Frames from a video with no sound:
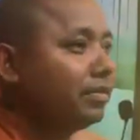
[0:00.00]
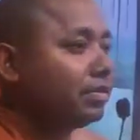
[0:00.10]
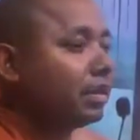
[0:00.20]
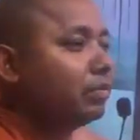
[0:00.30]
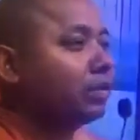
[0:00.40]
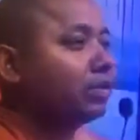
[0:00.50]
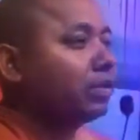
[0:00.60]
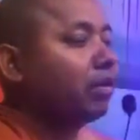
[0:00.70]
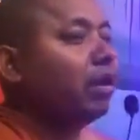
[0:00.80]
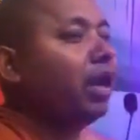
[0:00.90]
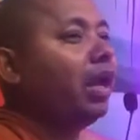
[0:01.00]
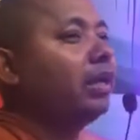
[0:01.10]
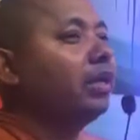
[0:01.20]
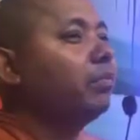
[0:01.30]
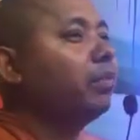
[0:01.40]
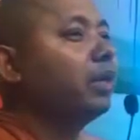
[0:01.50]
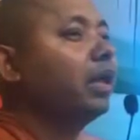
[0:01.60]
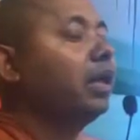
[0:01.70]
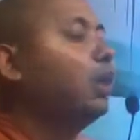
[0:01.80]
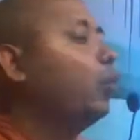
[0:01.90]
Somebody said, okay,
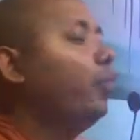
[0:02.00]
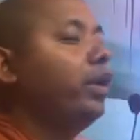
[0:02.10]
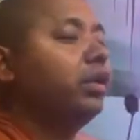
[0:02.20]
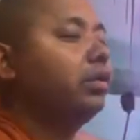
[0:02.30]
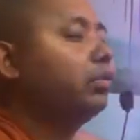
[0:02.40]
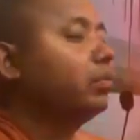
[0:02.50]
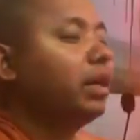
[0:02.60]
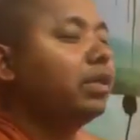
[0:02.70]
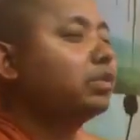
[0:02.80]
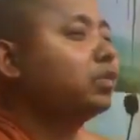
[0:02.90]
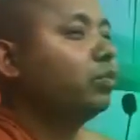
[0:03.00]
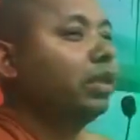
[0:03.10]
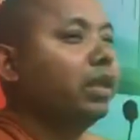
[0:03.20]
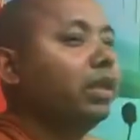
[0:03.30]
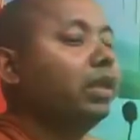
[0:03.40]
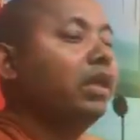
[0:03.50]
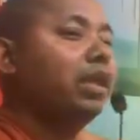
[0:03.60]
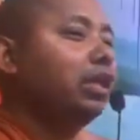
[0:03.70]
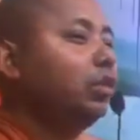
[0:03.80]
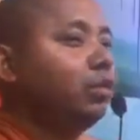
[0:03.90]
Nibbana, when you passed away,
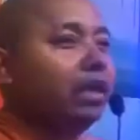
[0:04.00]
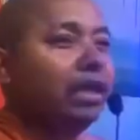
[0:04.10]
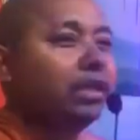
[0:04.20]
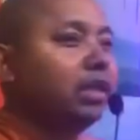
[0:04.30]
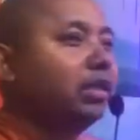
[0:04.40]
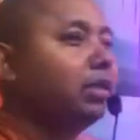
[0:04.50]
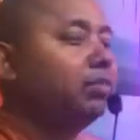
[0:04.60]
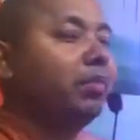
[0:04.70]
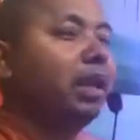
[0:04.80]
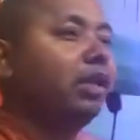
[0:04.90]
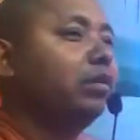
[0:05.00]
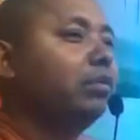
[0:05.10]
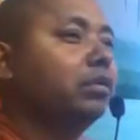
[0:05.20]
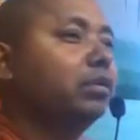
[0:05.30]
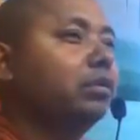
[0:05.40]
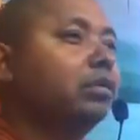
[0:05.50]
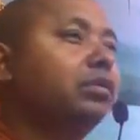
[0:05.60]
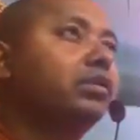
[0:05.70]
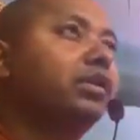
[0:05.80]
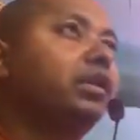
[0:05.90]
you will go
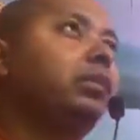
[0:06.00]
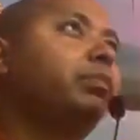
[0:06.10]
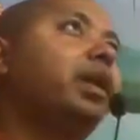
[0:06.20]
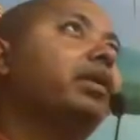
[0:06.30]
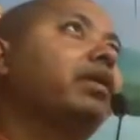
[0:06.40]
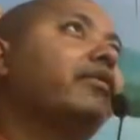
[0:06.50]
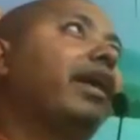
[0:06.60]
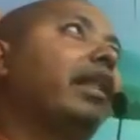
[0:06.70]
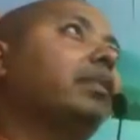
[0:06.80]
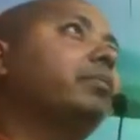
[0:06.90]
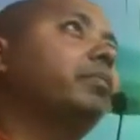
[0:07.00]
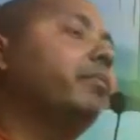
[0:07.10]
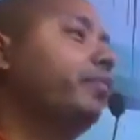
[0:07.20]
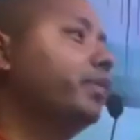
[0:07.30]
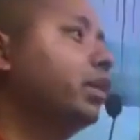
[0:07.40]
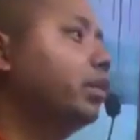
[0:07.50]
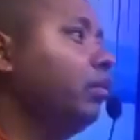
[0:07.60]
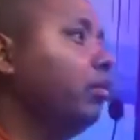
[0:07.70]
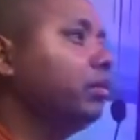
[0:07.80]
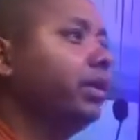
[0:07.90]
to Nibbana realm.
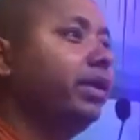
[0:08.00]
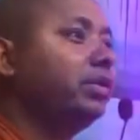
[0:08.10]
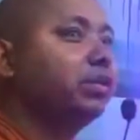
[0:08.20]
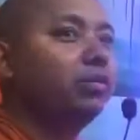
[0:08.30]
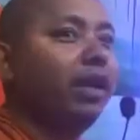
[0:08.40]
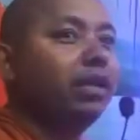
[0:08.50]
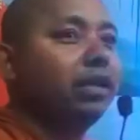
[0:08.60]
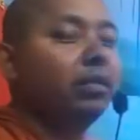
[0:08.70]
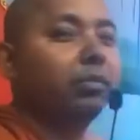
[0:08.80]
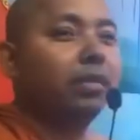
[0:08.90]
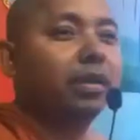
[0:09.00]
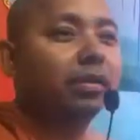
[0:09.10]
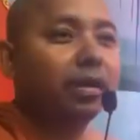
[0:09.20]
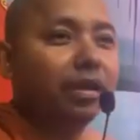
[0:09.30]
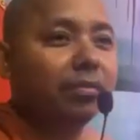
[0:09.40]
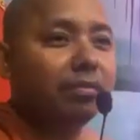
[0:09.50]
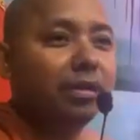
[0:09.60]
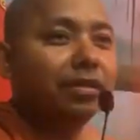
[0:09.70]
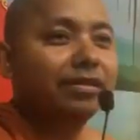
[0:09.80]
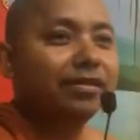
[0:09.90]
No, there is no any Nibbana realm.
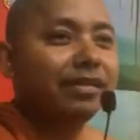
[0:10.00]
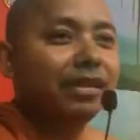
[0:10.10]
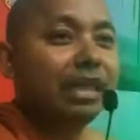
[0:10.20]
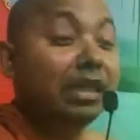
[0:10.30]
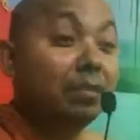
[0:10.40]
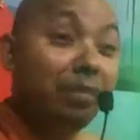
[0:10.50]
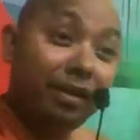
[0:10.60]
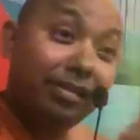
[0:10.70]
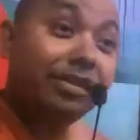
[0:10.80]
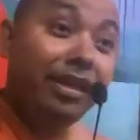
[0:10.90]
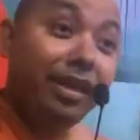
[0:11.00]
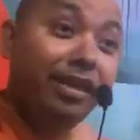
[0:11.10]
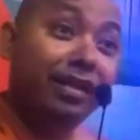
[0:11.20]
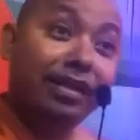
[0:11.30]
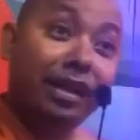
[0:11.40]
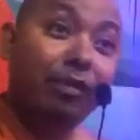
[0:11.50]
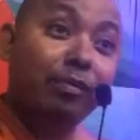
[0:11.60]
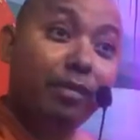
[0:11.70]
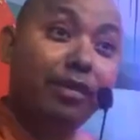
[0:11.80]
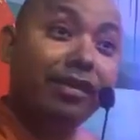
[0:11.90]
Nibbana is here, in our
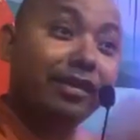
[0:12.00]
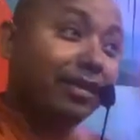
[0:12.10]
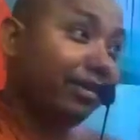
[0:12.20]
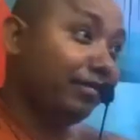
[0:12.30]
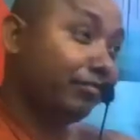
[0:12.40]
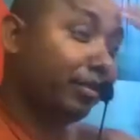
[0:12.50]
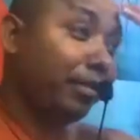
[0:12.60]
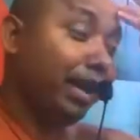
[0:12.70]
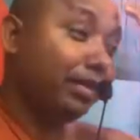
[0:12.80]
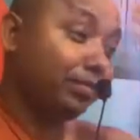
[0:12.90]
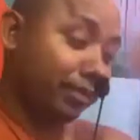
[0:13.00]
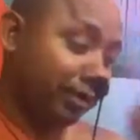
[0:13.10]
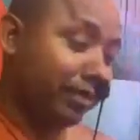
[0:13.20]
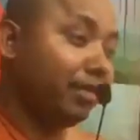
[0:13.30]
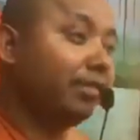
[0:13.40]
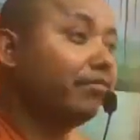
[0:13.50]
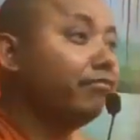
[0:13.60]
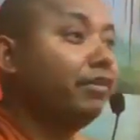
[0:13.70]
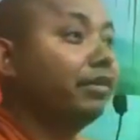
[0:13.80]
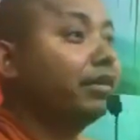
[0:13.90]
body, from head to the
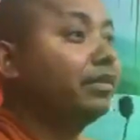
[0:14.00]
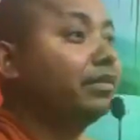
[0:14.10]
feet,